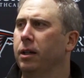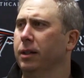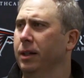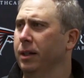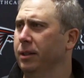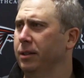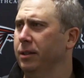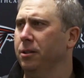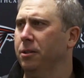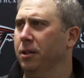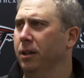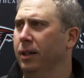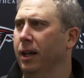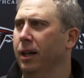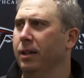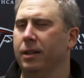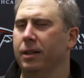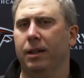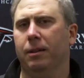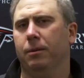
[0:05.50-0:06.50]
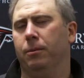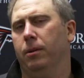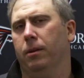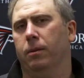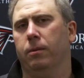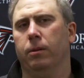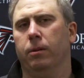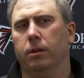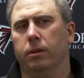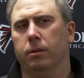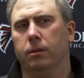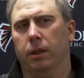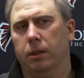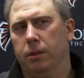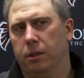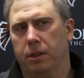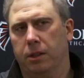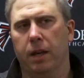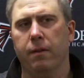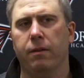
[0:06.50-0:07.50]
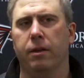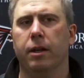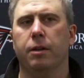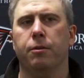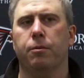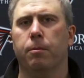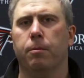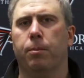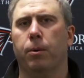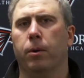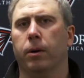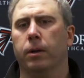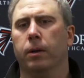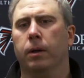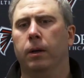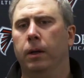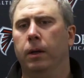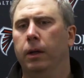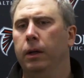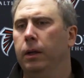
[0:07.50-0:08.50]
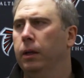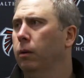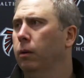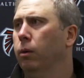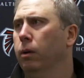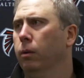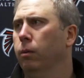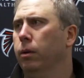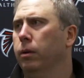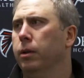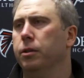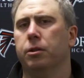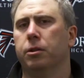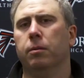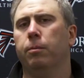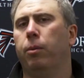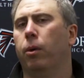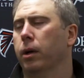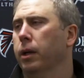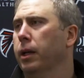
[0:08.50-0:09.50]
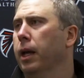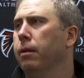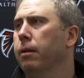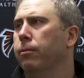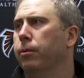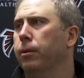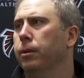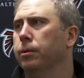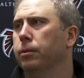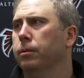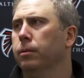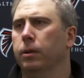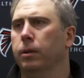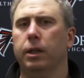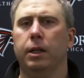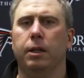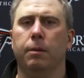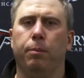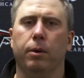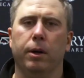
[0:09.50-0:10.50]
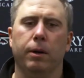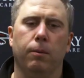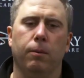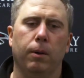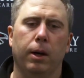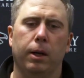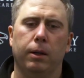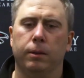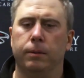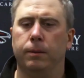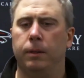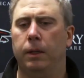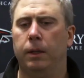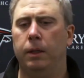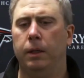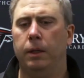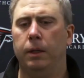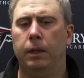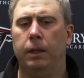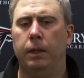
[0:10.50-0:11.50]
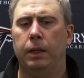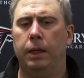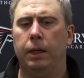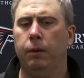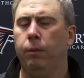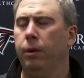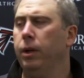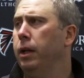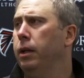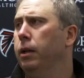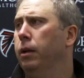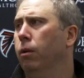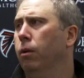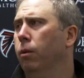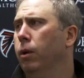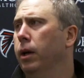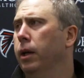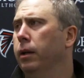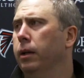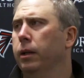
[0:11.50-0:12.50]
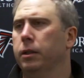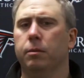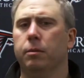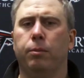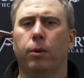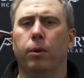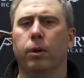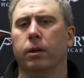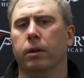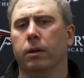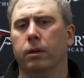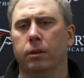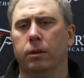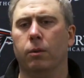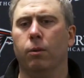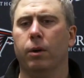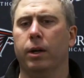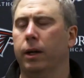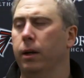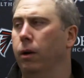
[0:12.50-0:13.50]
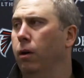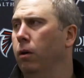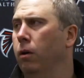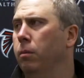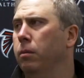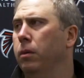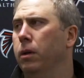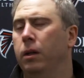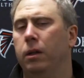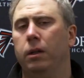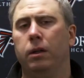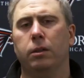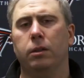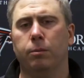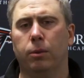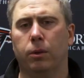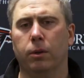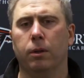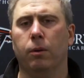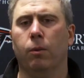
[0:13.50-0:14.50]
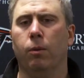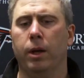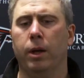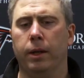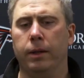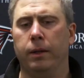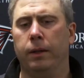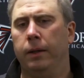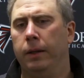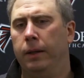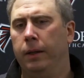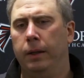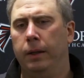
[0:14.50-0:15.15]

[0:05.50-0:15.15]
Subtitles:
Tell guys to shut guys down? No, look, I just gave the injury report. Yeah. This is an important game for us. We need to play well, and we need to go win. It's important to win at home. It's important to win.